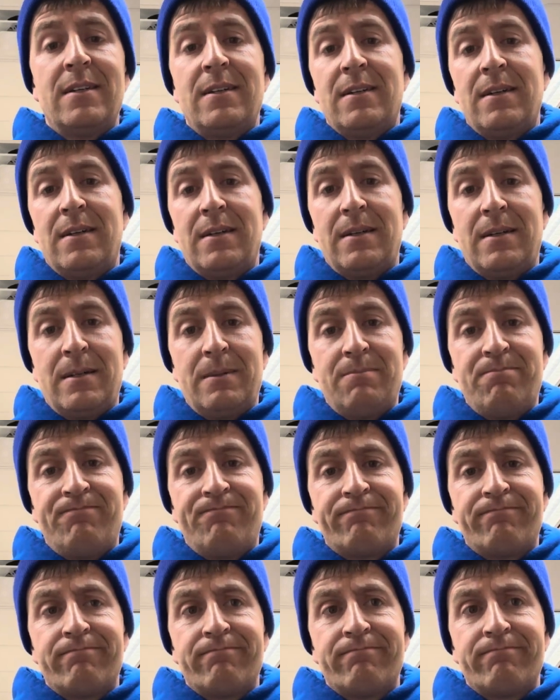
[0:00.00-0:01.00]

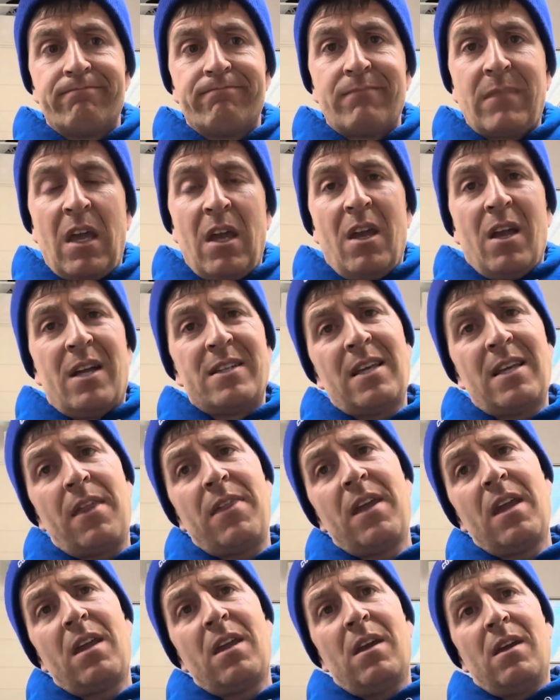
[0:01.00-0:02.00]
Because I
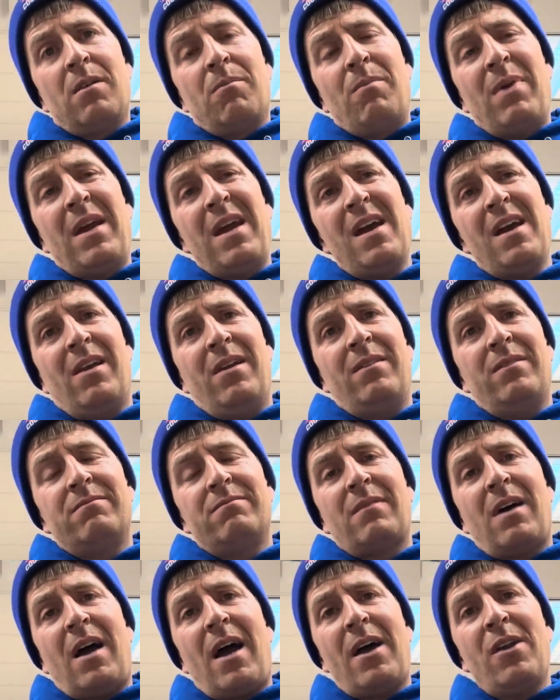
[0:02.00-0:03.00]
think, man,
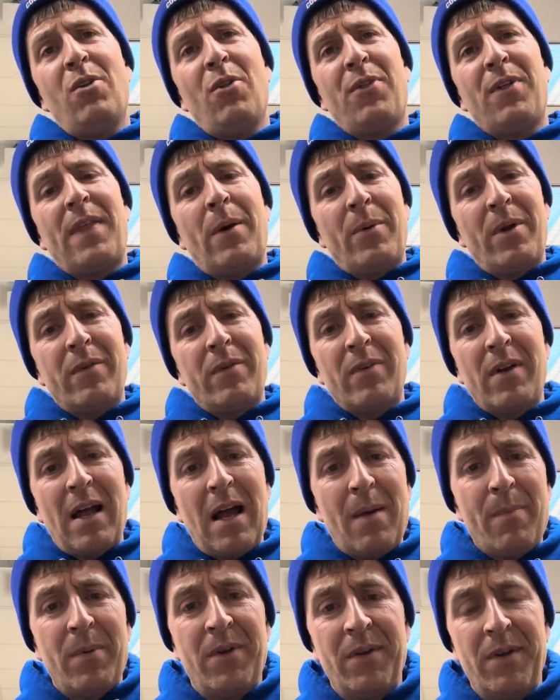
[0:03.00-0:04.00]
I don't think that would ever
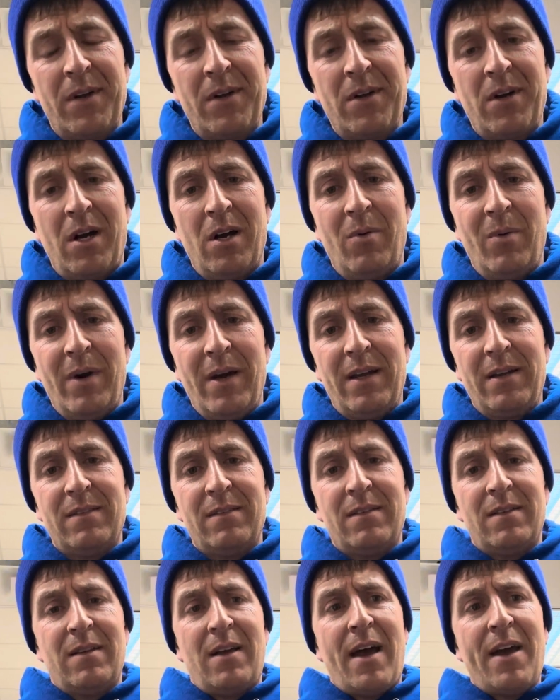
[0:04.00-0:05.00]
happen in a Conway.
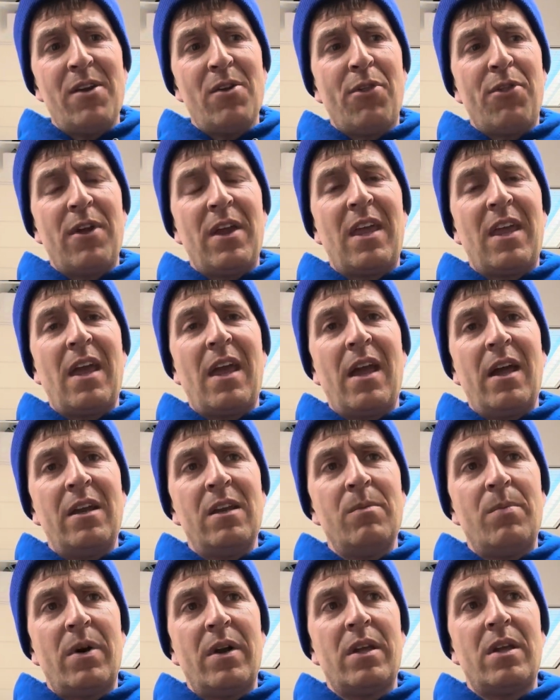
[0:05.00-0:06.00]
I don't think
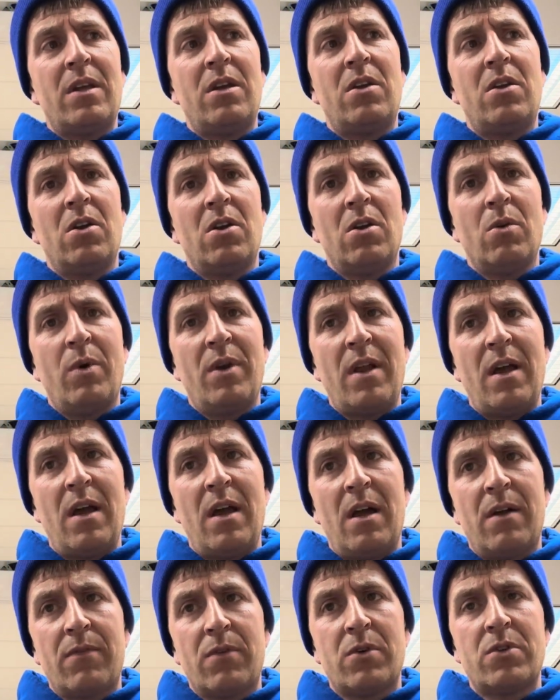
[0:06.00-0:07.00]
anybody here would
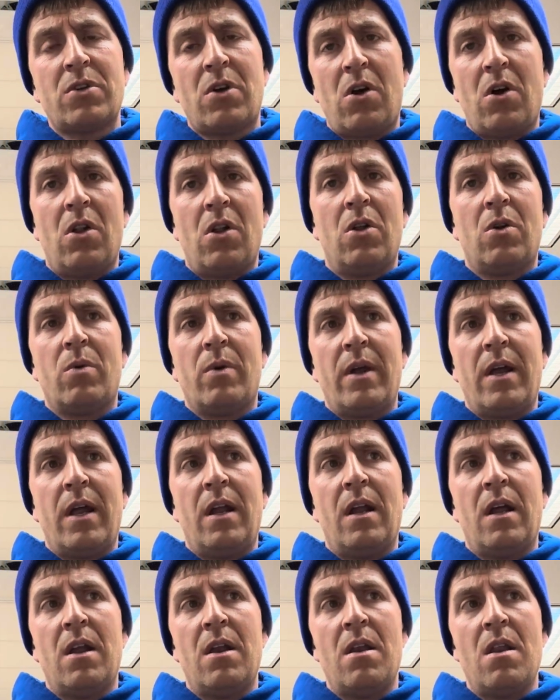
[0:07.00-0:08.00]
ever
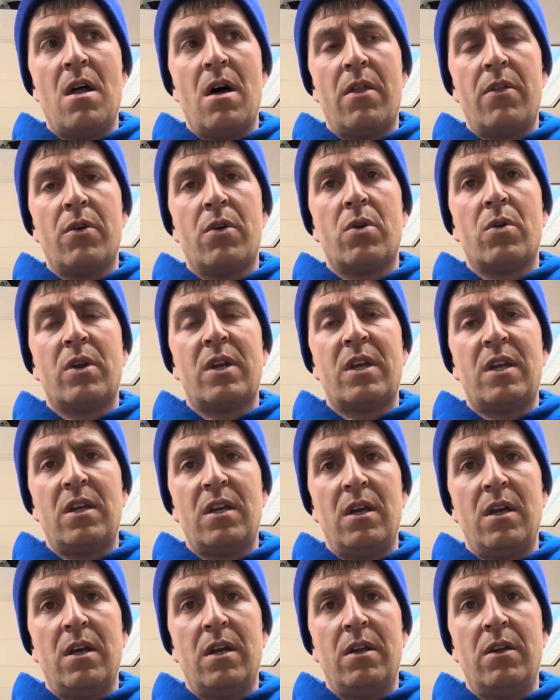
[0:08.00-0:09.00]
tolerate another
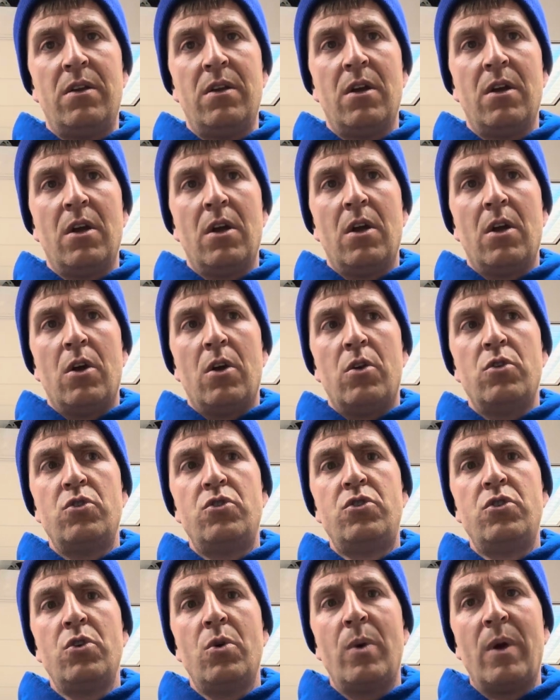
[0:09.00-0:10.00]
kid
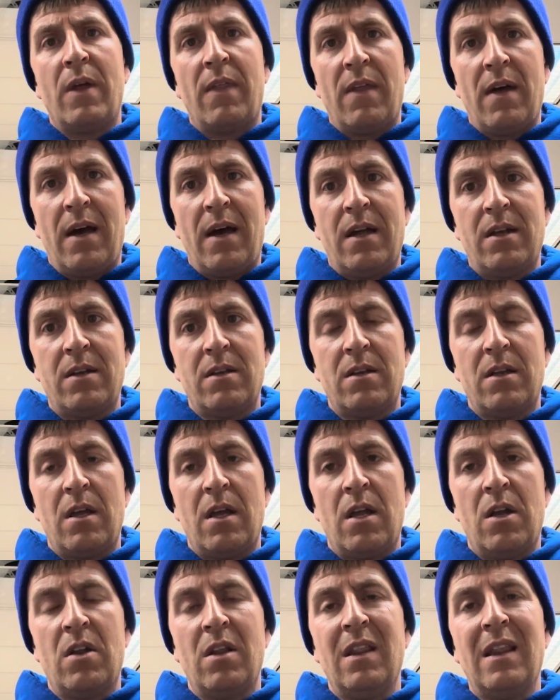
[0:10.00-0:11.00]
doing that
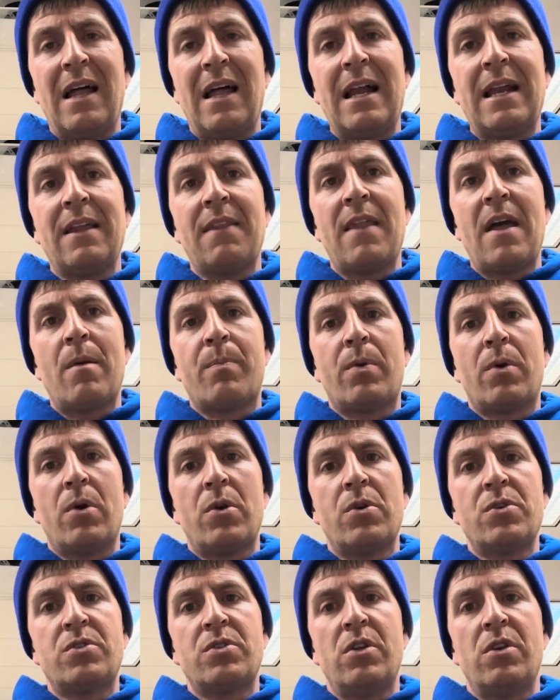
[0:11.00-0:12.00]
and letting that
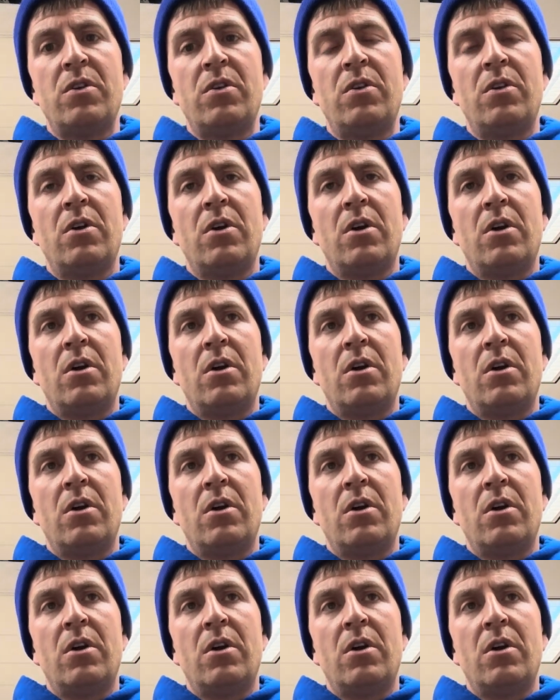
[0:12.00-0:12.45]
person